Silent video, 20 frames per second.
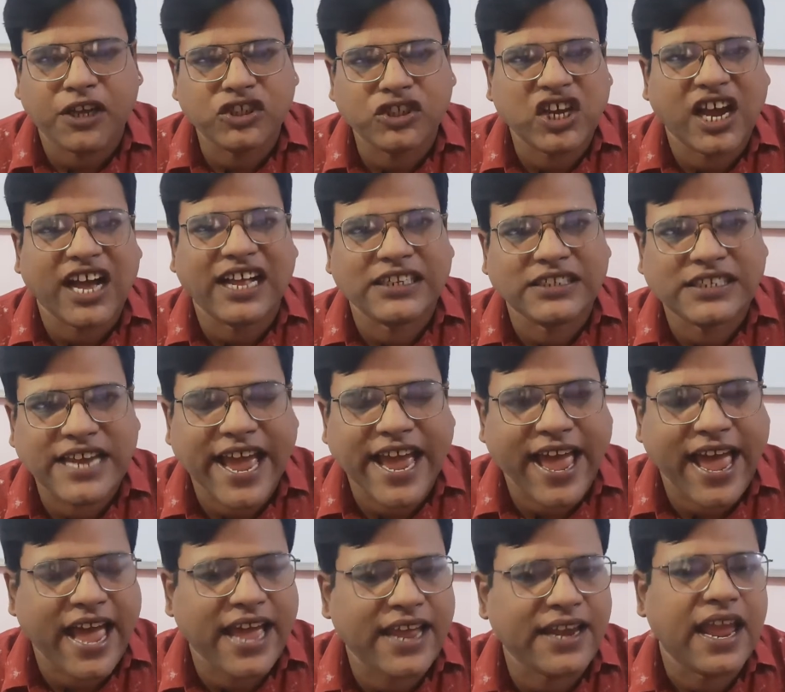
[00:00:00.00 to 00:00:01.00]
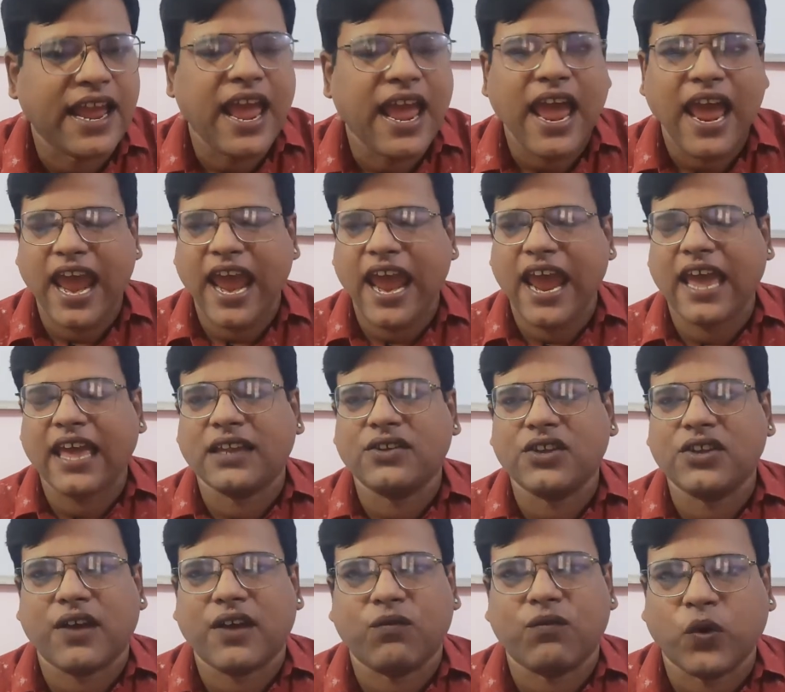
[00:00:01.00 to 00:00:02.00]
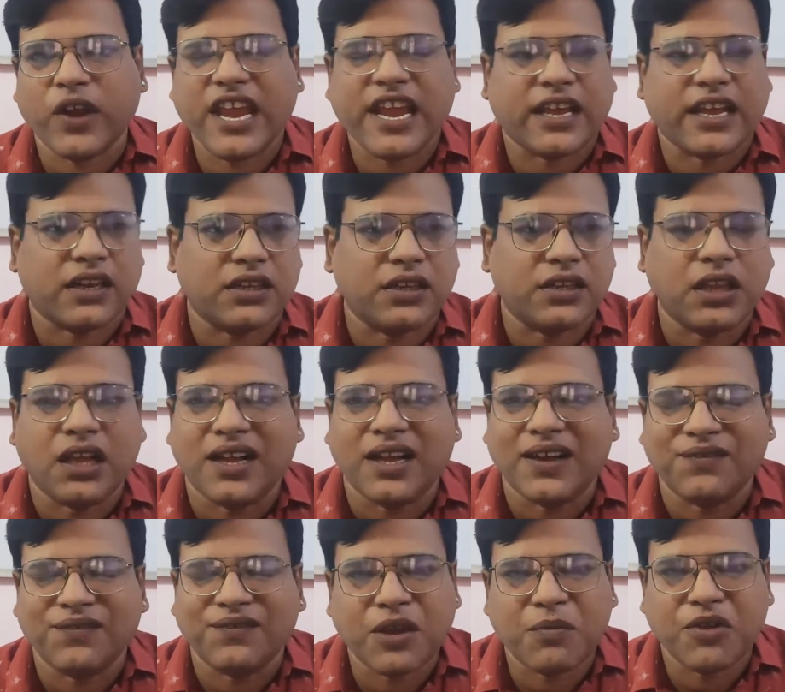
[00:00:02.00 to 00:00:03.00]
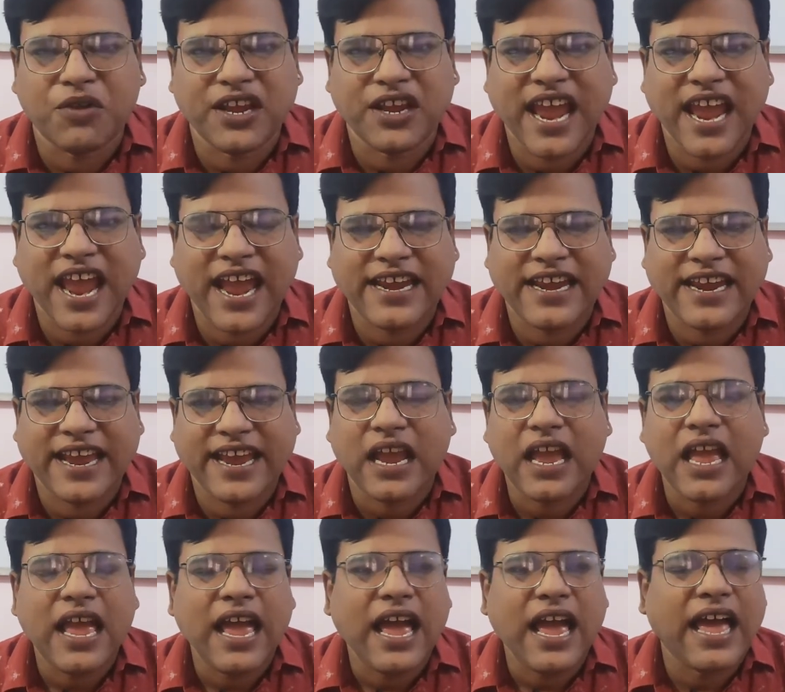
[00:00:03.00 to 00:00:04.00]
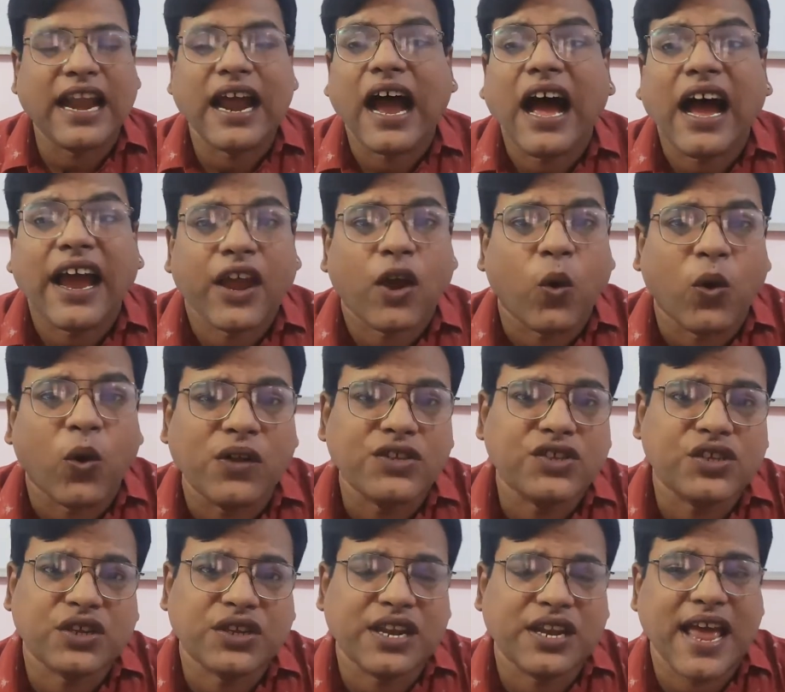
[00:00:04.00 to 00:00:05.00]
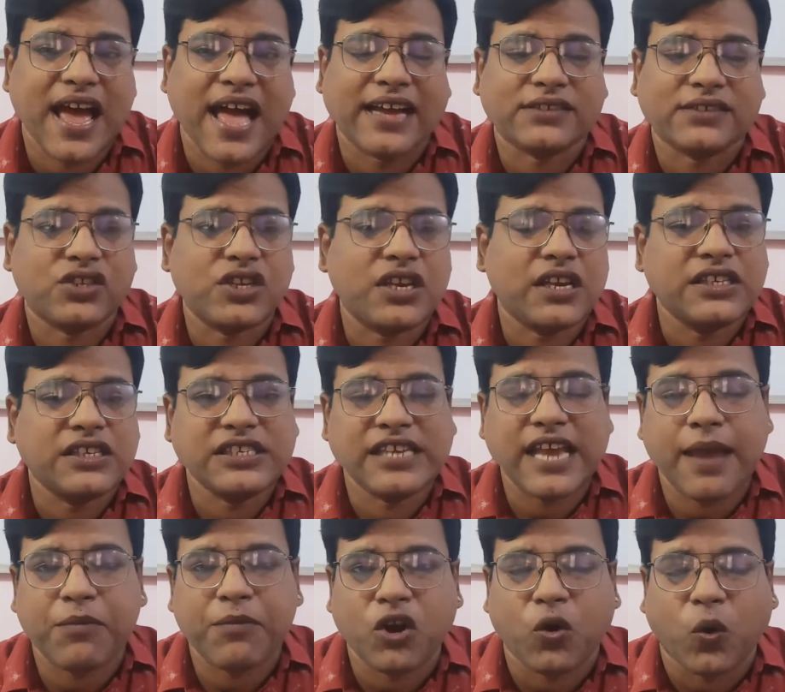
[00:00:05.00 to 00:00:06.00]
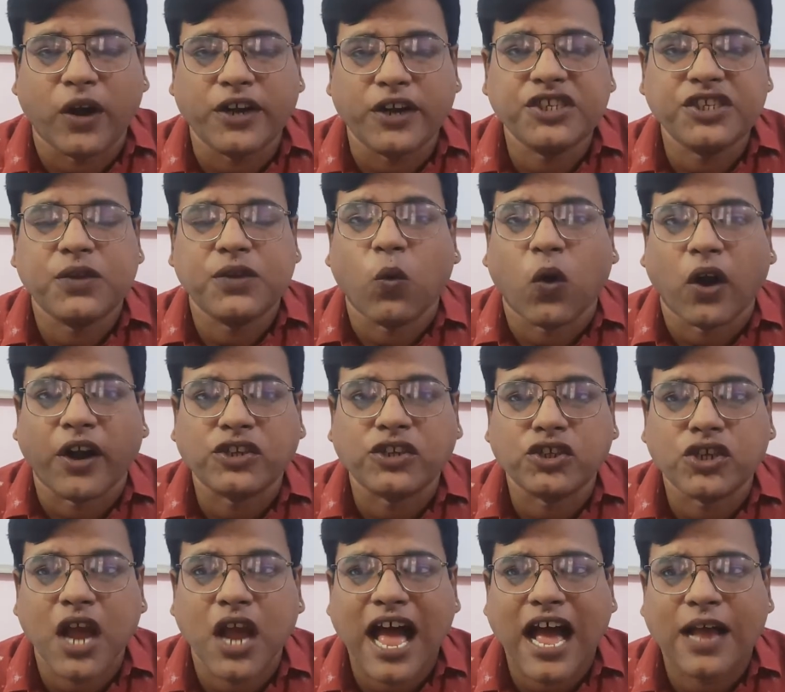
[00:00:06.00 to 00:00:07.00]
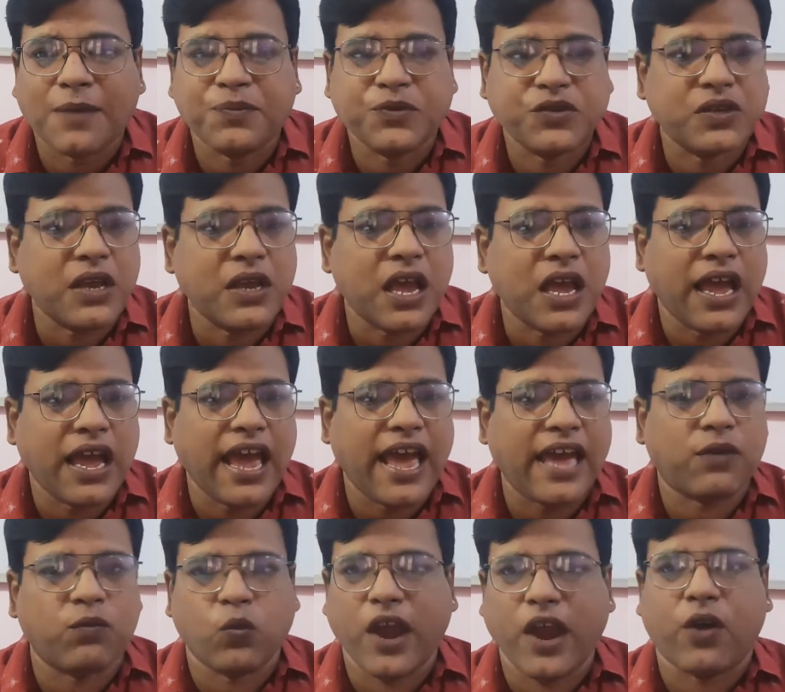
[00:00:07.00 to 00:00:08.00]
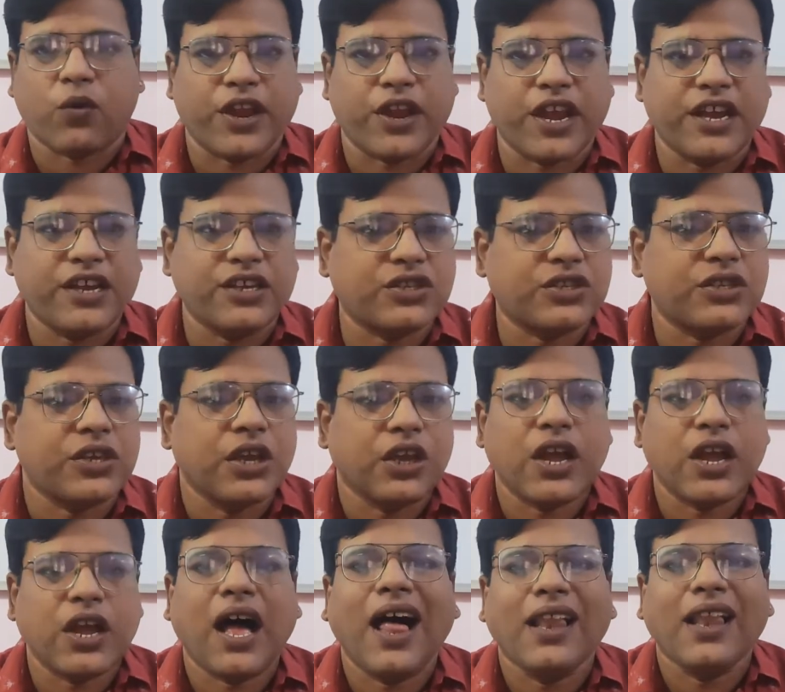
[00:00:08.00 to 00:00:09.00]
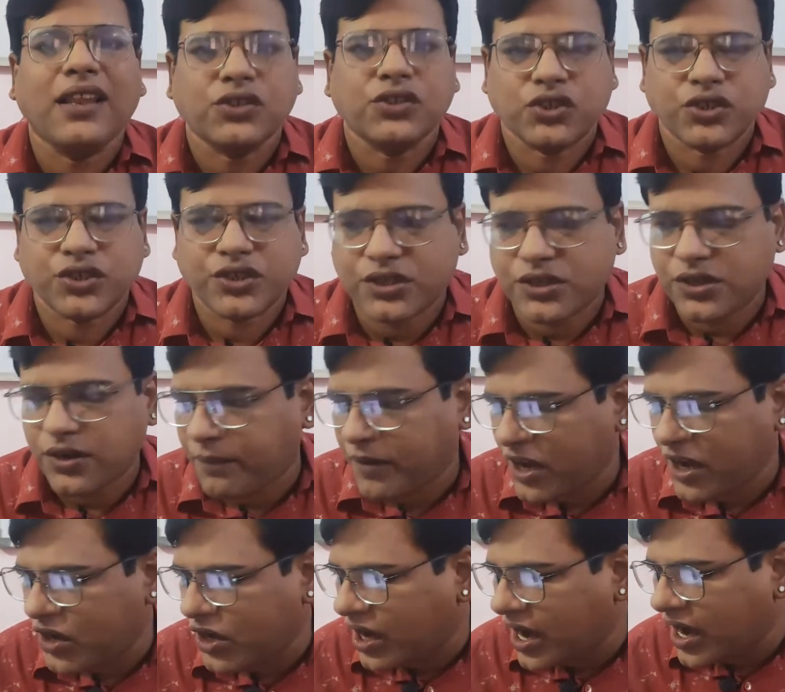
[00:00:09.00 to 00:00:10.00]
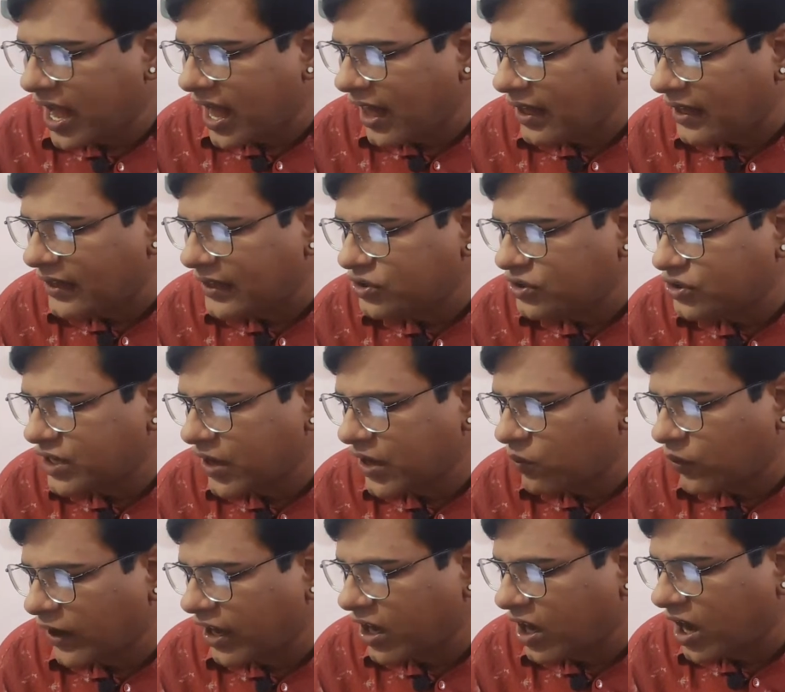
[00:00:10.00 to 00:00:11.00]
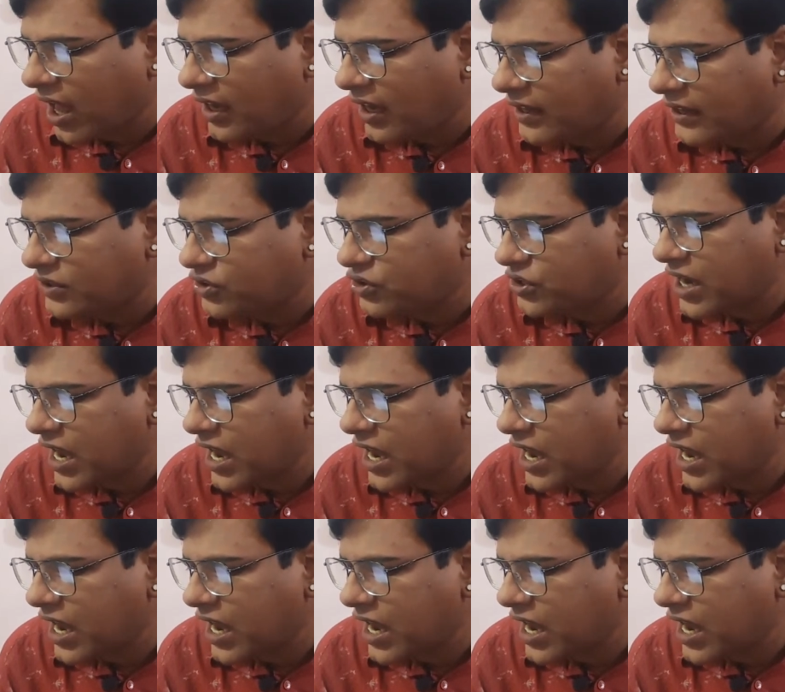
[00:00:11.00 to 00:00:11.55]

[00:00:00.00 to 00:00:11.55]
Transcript: childhood, and really love communicating. And I also conduct seminars and workshops at various colleges, intermediate college, degree college,